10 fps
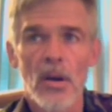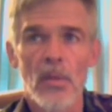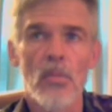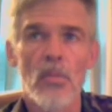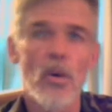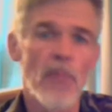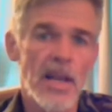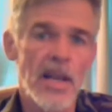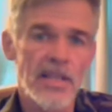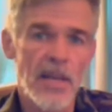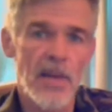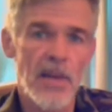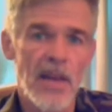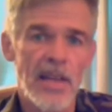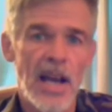more money's coming out
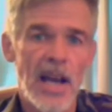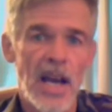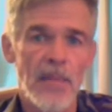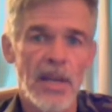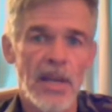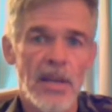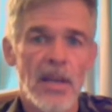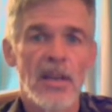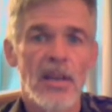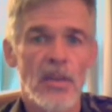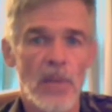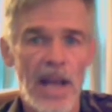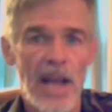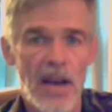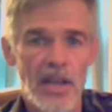of the economy than went
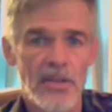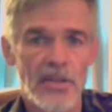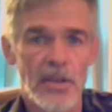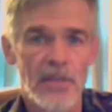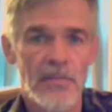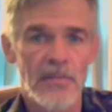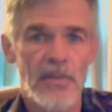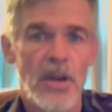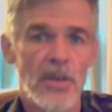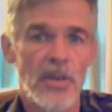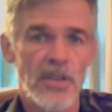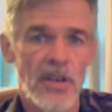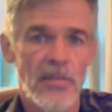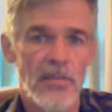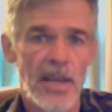out into it. Federal
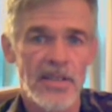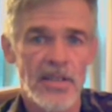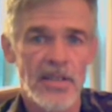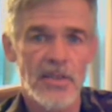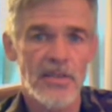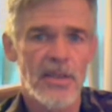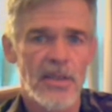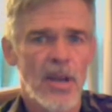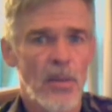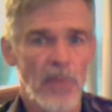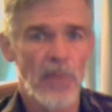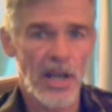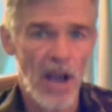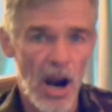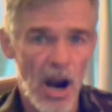Reserve makes interest printing
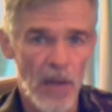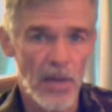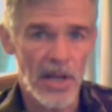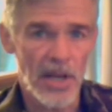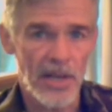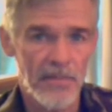our money.